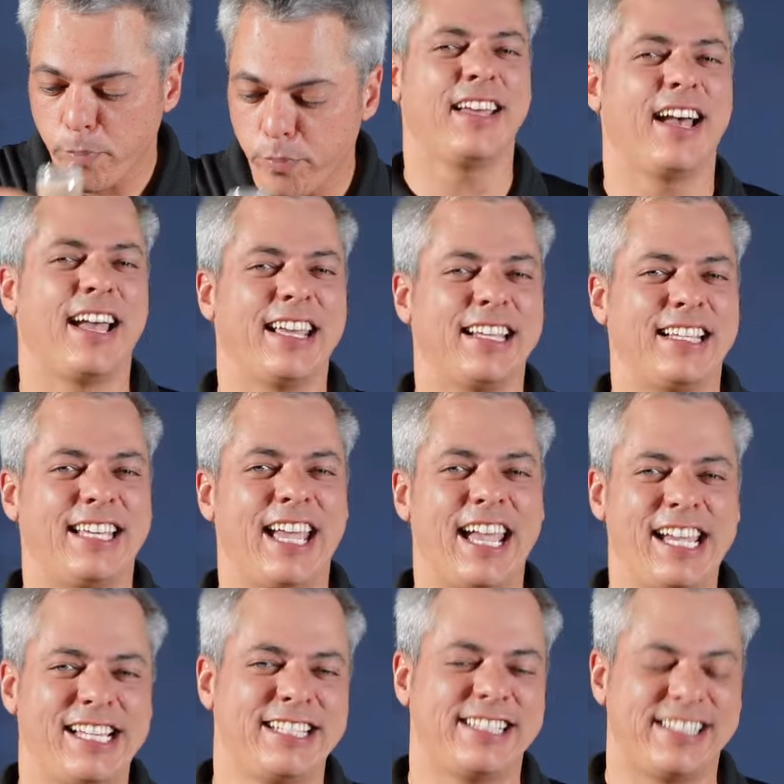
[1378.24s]
I
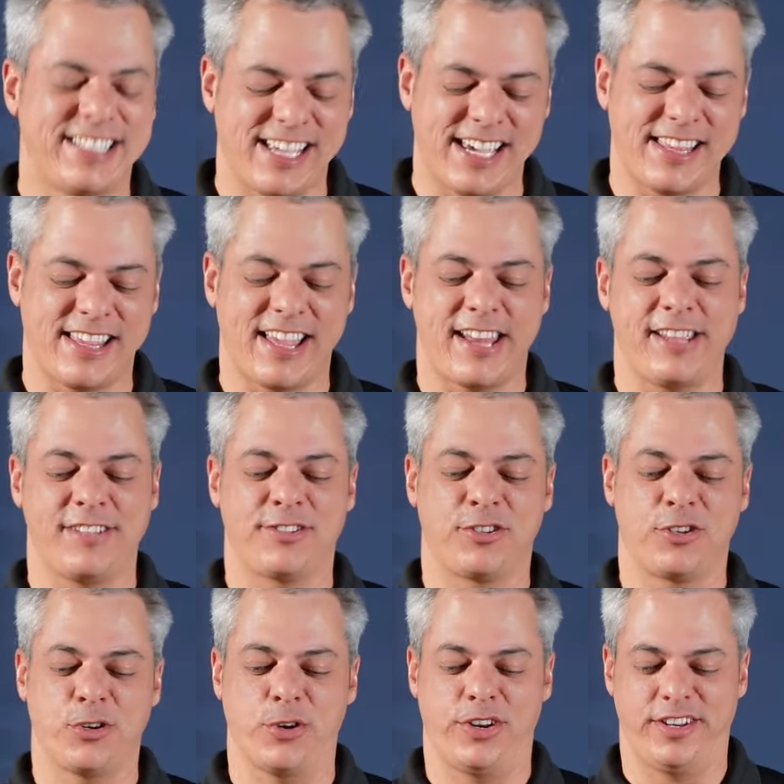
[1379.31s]
can't say that is
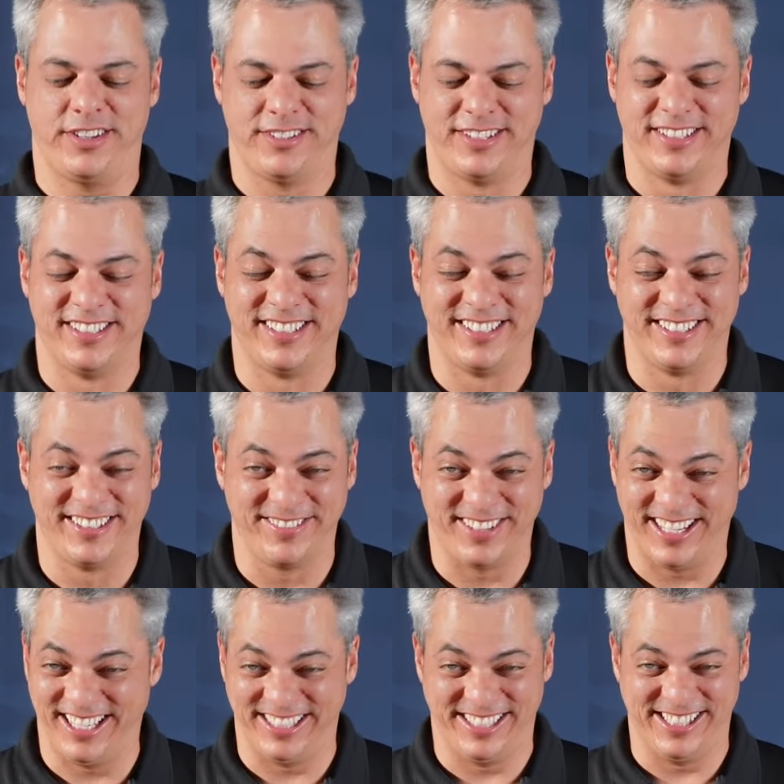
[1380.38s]
good,
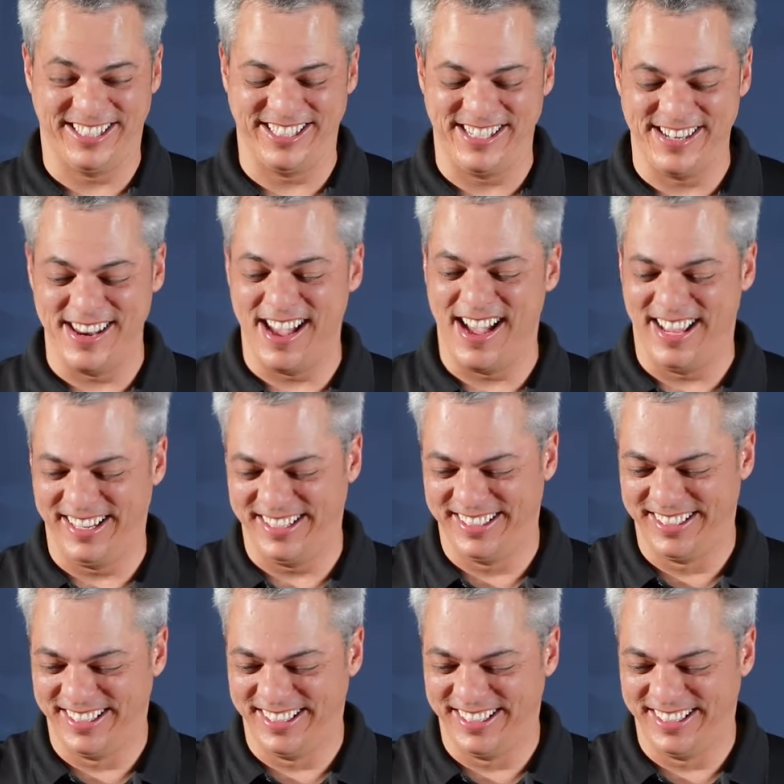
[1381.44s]
because it's not.